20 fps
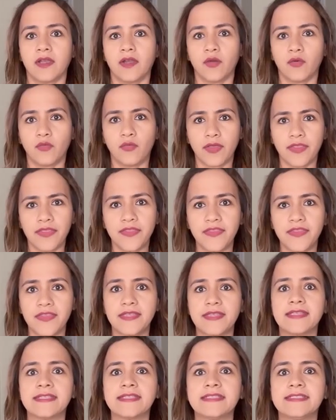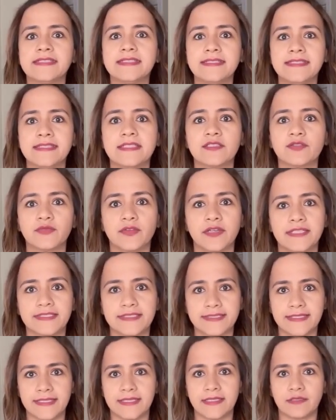One thing it didn't quite
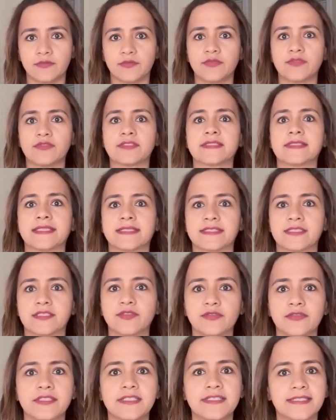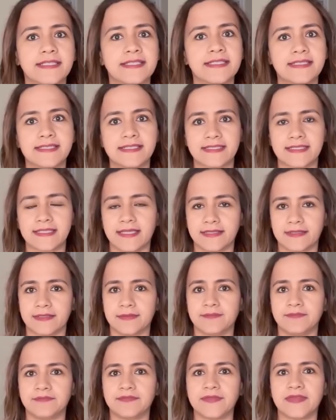nail was the storytelling style.
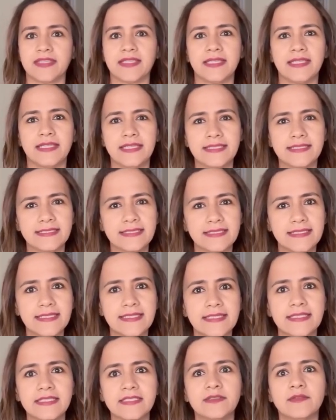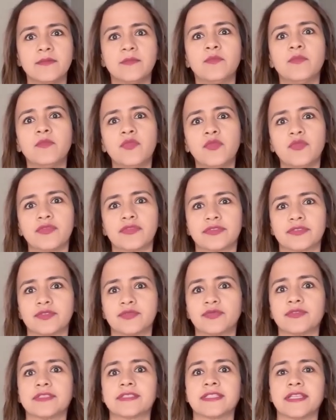It leaned more
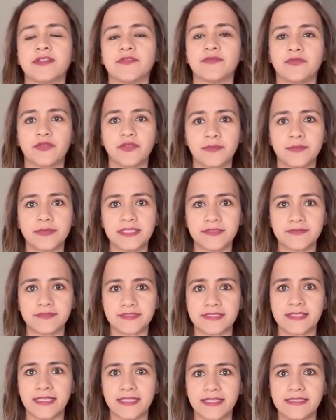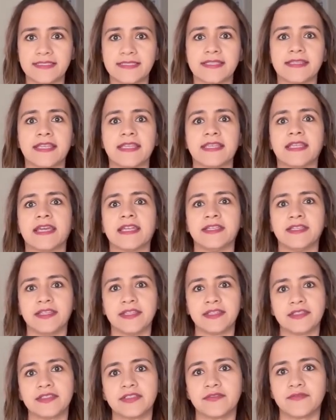toward informative slides than a
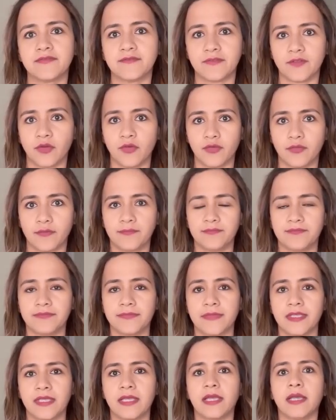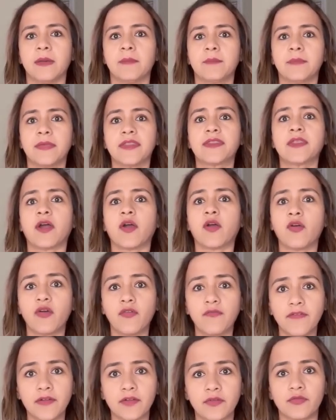narrative flow, but the
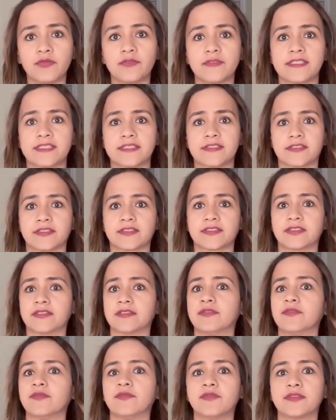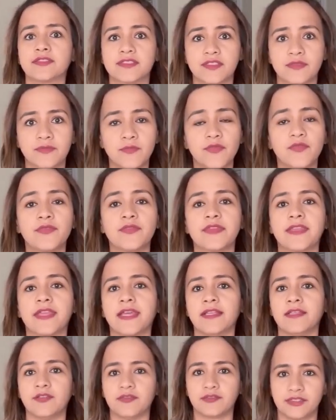overall structure was smooth and
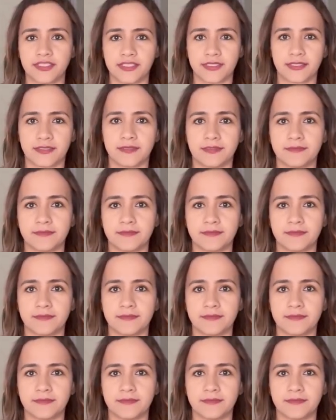logical.